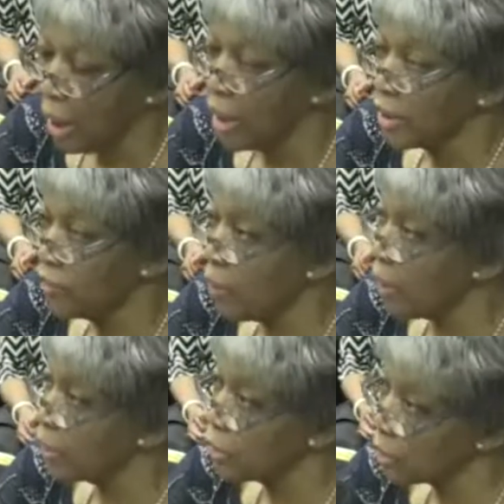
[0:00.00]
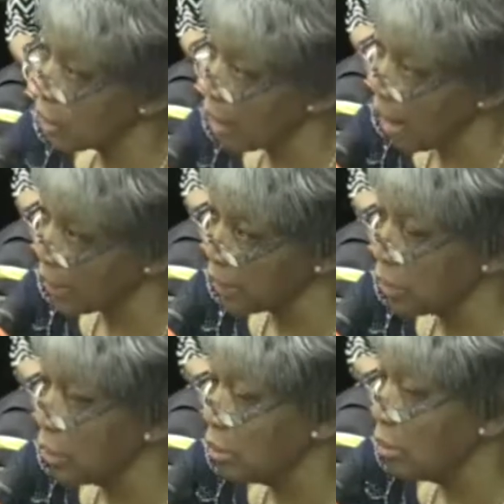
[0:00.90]
As far as your
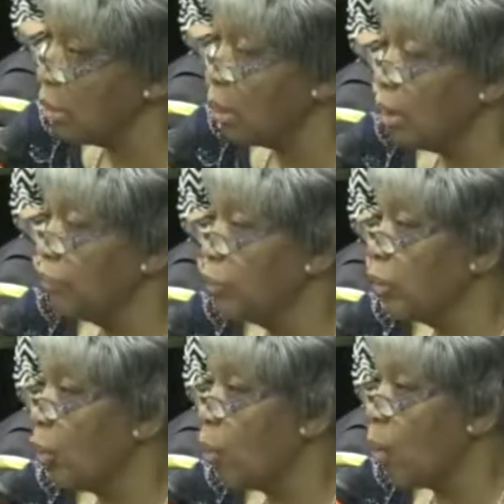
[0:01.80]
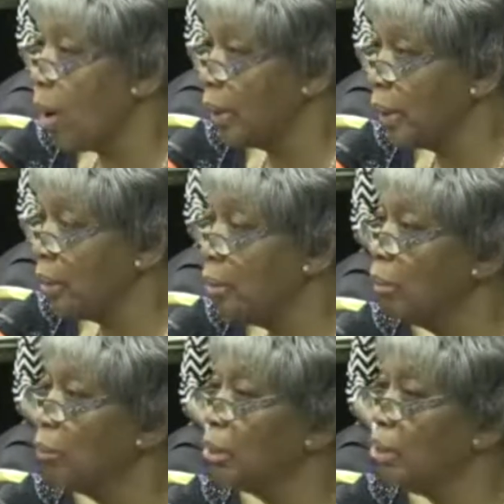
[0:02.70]
collection, if you don't want it,
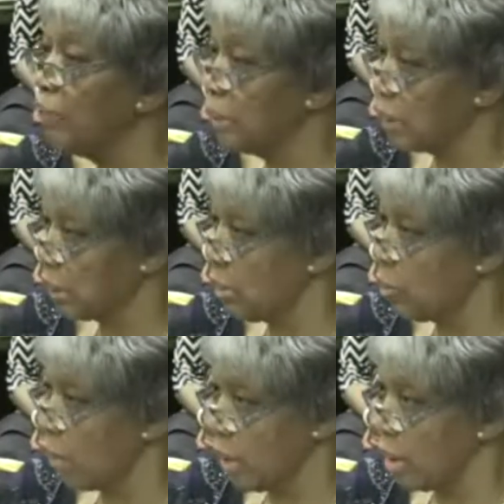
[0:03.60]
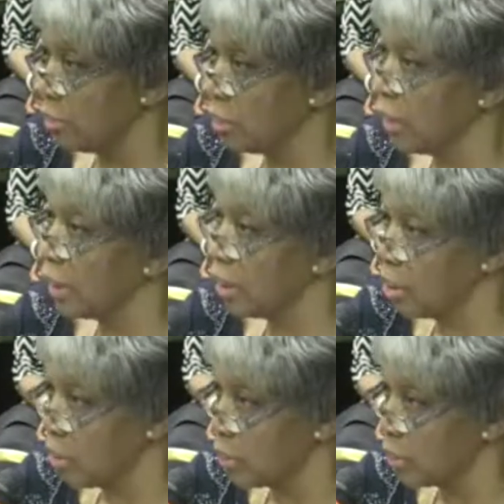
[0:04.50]
give it to someone else that can
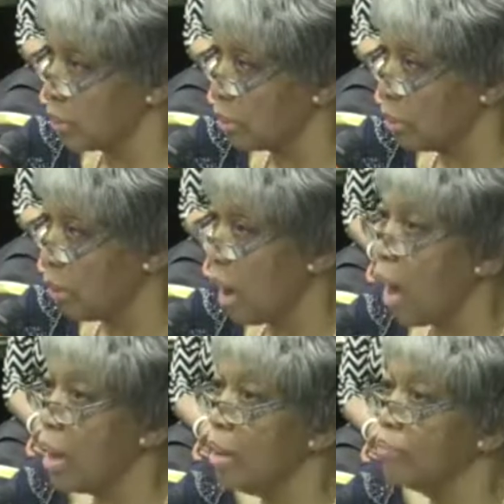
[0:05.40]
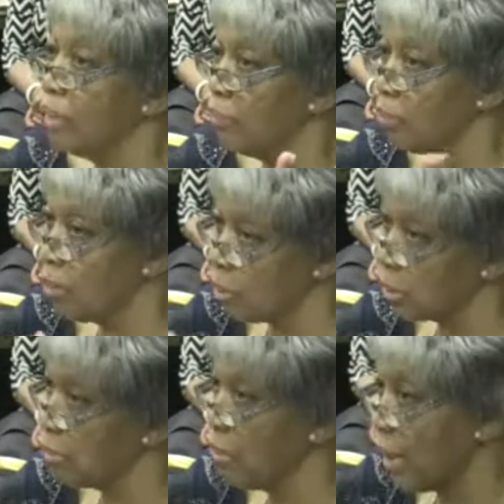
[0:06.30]
use it. I have given
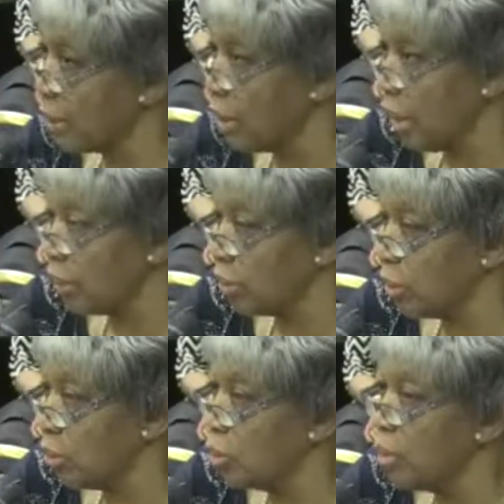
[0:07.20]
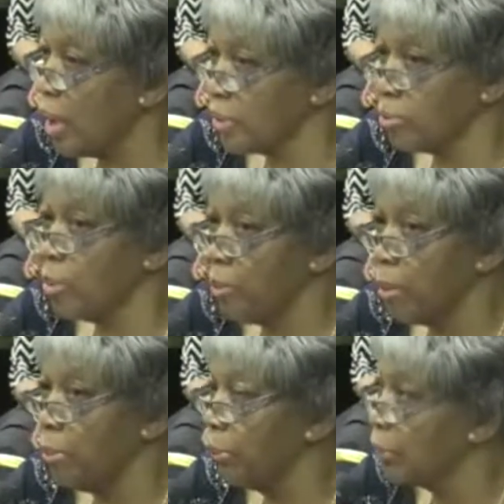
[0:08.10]
most of my collection to ESPER
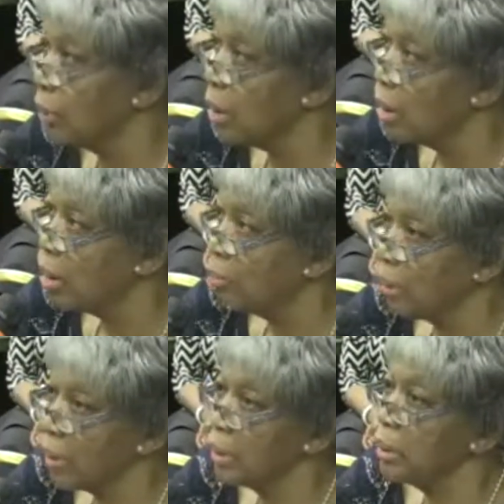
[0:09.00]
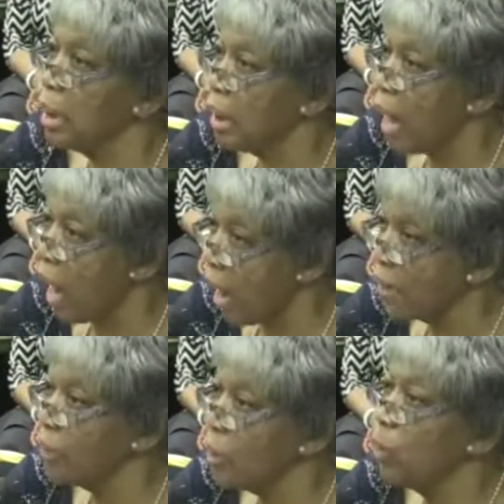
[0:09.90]
members, because
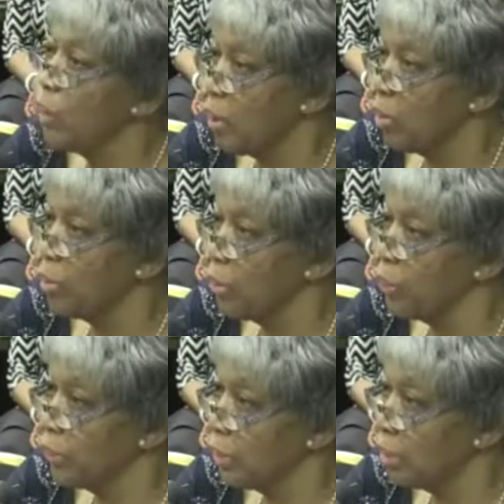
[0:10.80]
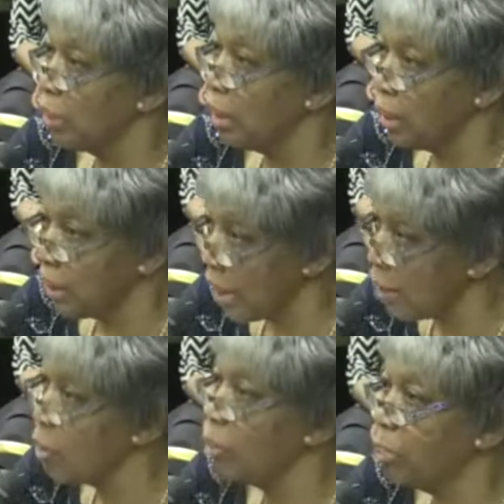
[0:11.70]
I know they will use it, and they
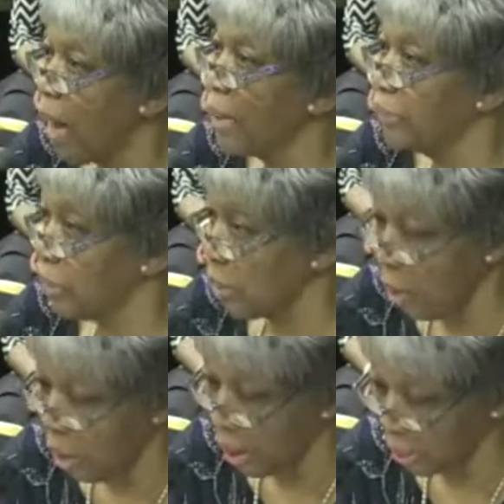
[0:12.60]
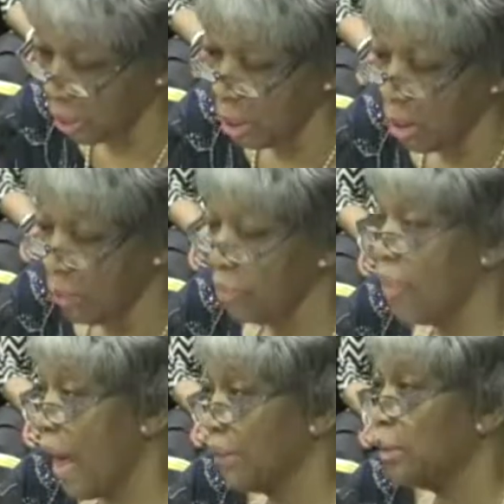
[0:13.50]
will pass it on.
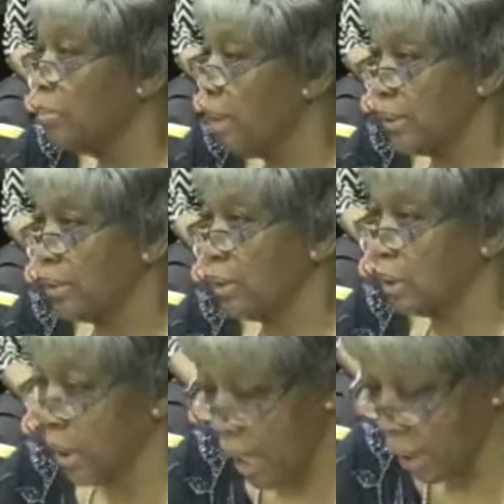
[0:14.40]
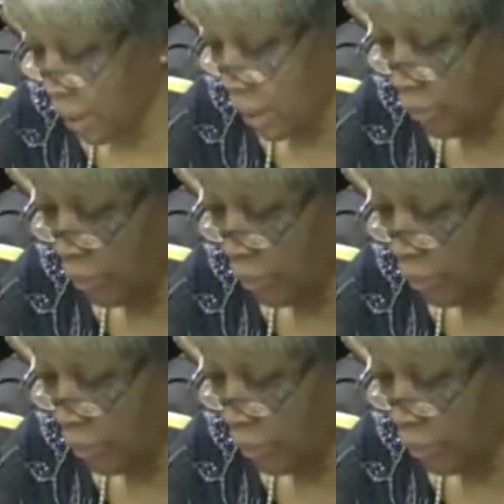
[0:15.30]
That's the message I leave.